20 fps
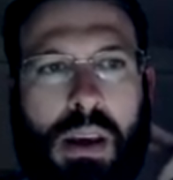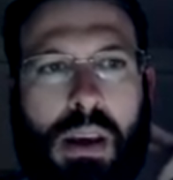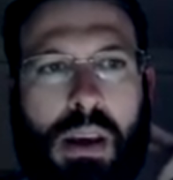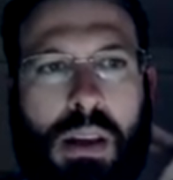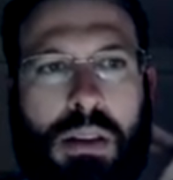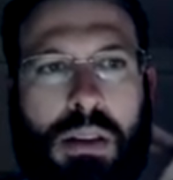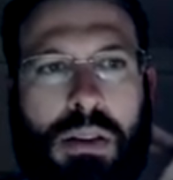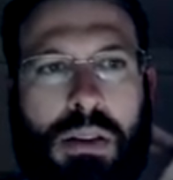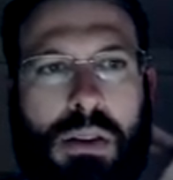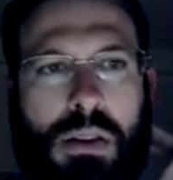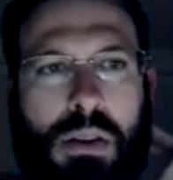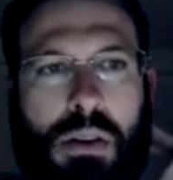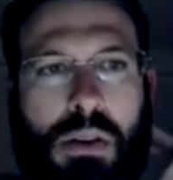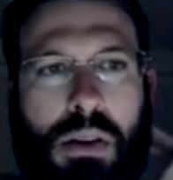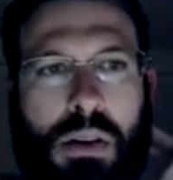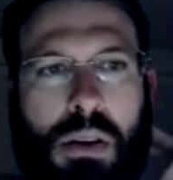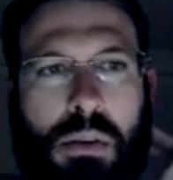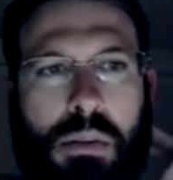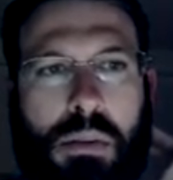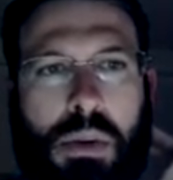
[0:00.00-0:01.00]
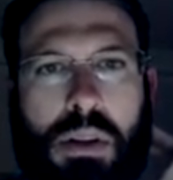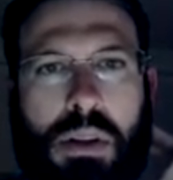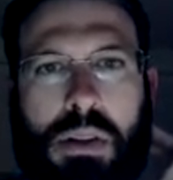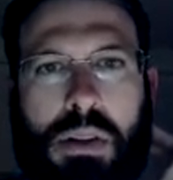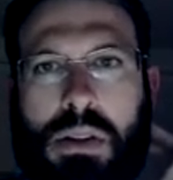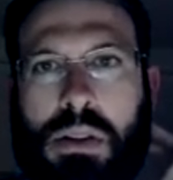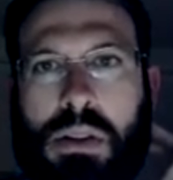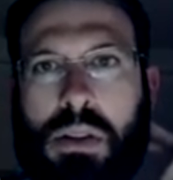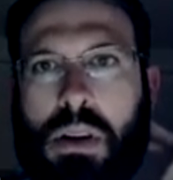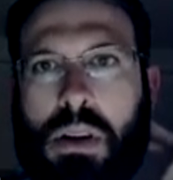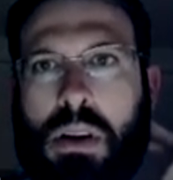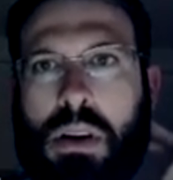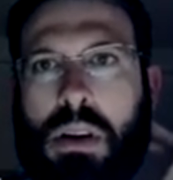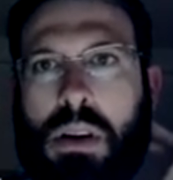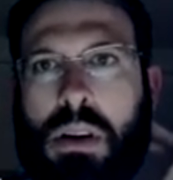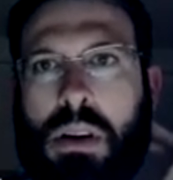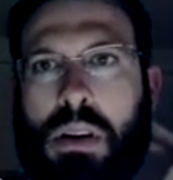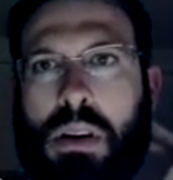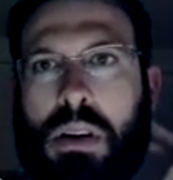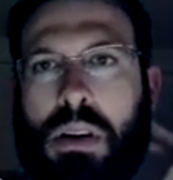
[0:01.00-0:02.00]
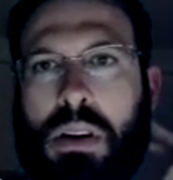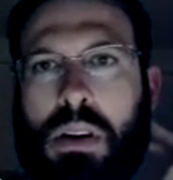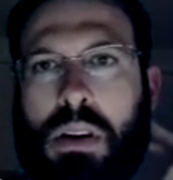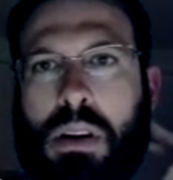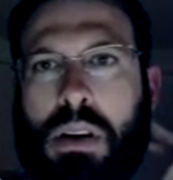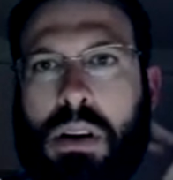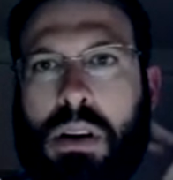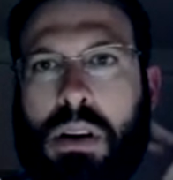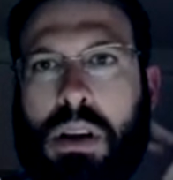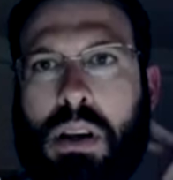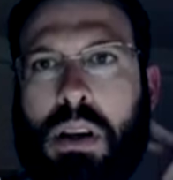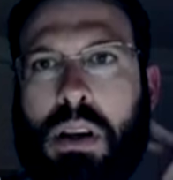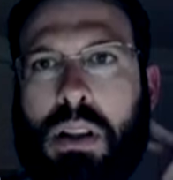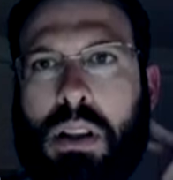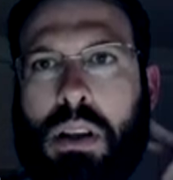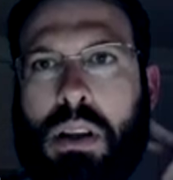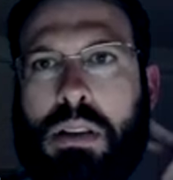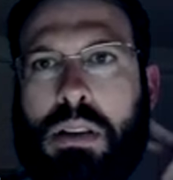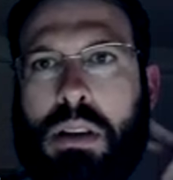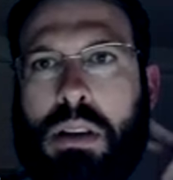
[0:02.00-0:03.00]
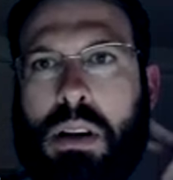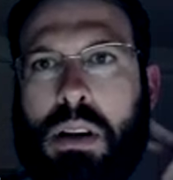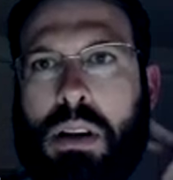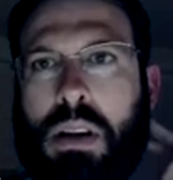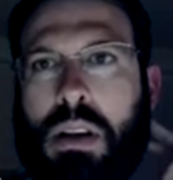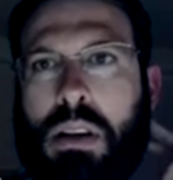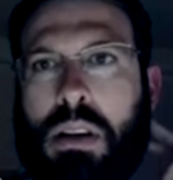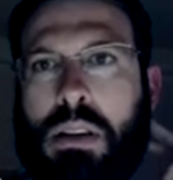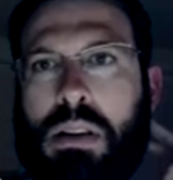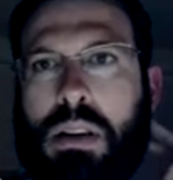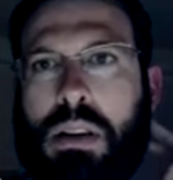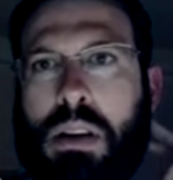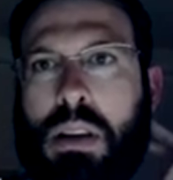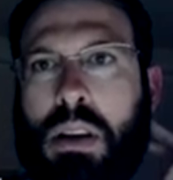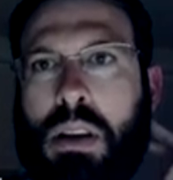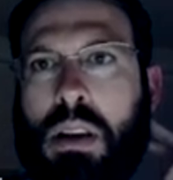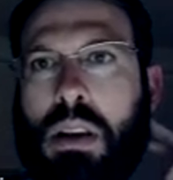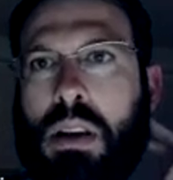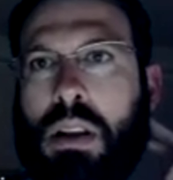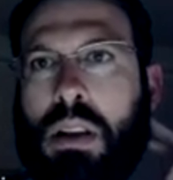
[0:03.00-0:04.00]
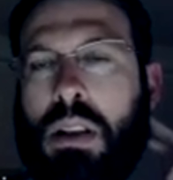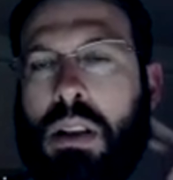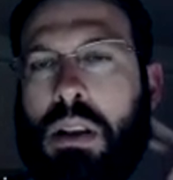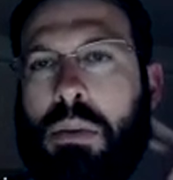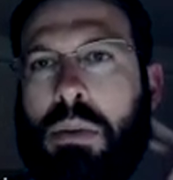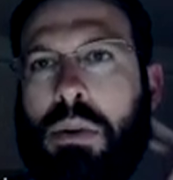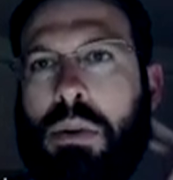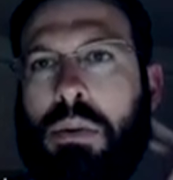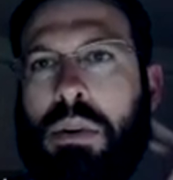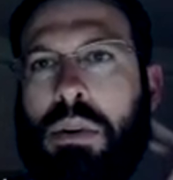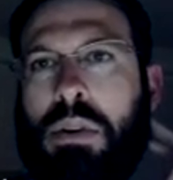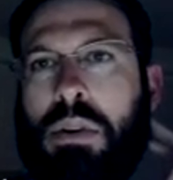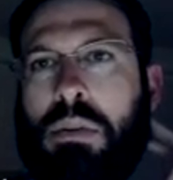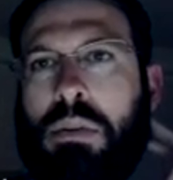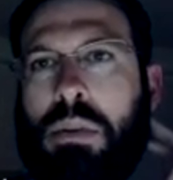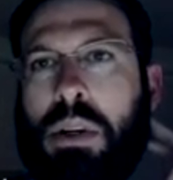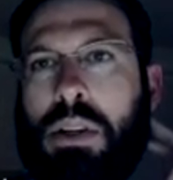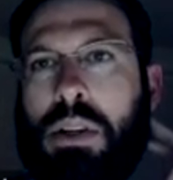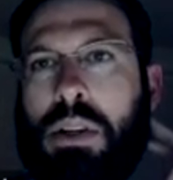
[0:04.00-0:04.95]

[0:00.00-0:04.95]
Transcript: And so I'm going to start analyzing, I guess. Let me redo my